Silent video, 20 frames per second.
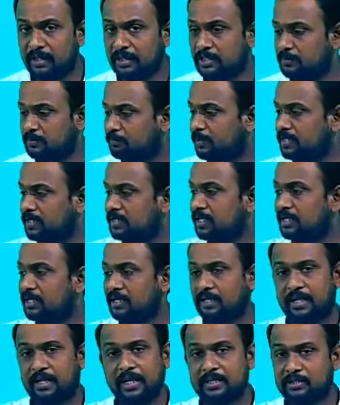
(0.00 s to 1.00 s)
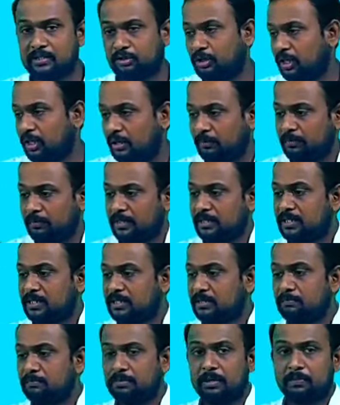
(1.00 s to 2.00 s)
That is present case 3,
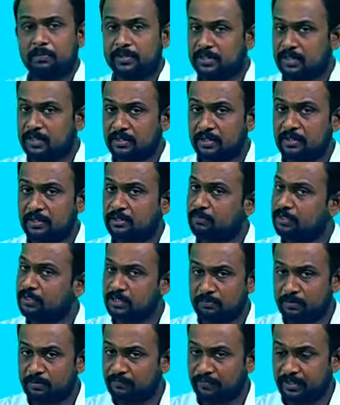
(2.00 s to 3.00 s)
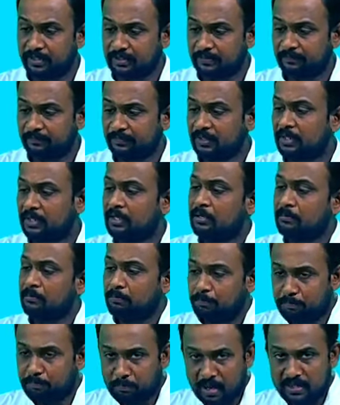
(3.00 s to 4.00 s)
present simple, present continuous, present perfect,
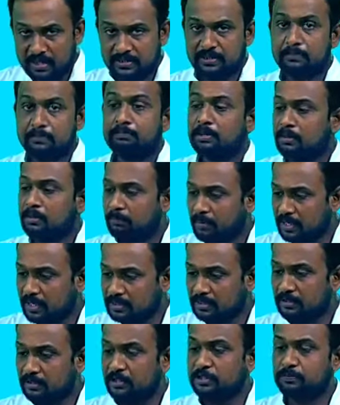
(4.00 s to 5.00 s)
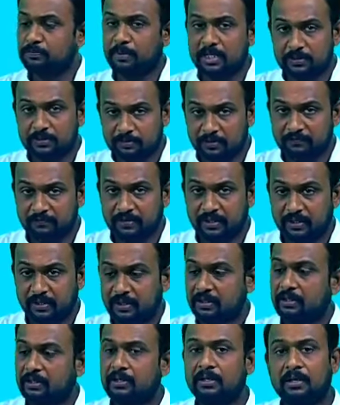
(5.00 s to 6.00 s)
past simple, past continuous, past
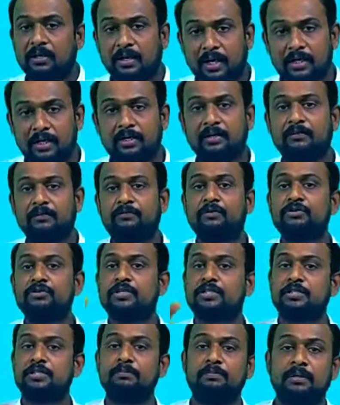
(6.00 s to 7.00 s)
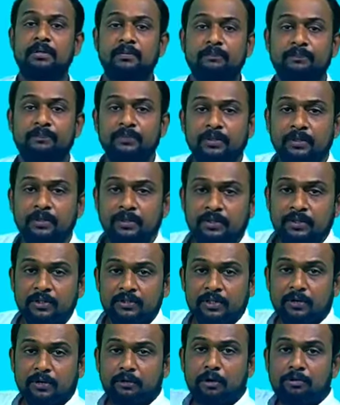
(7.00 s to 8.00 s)
perfect, and future simple.
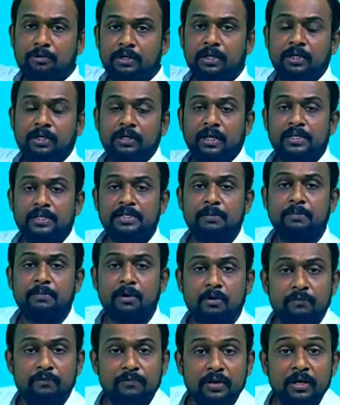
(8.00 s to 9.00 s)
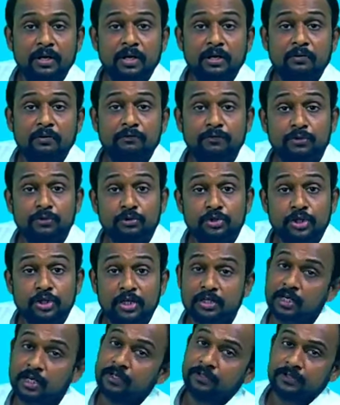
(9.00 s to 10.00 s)
So I have not taken the example of
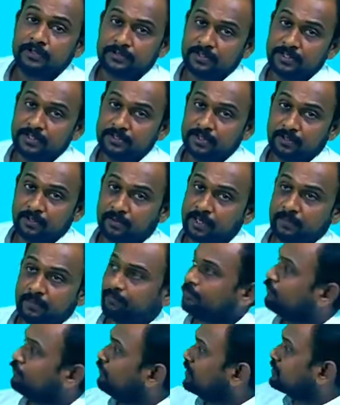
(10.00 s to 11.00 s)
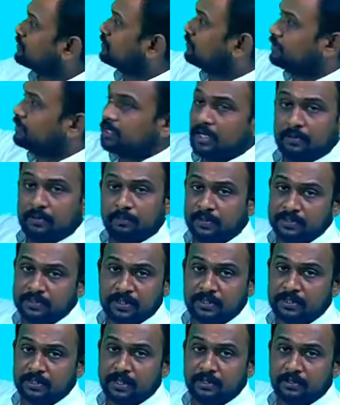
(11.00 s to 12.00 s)
future continuous tense here. Okay, first 3 are
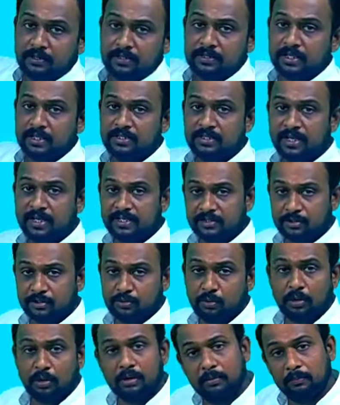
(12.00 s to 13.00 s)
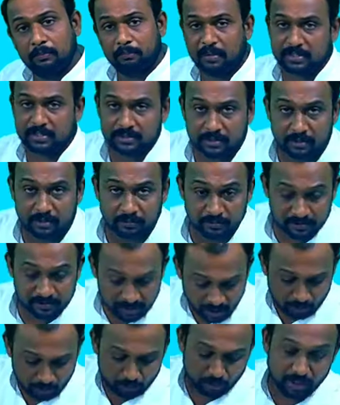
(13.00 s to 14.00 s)
present continuous, and next 2 are past
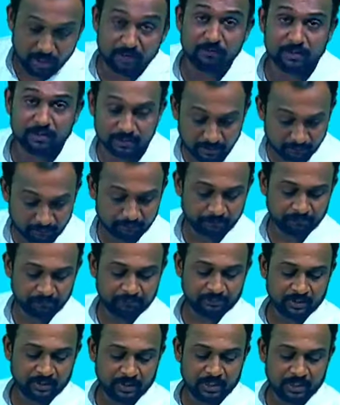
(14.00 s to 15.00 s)
continuous. See how to convert them.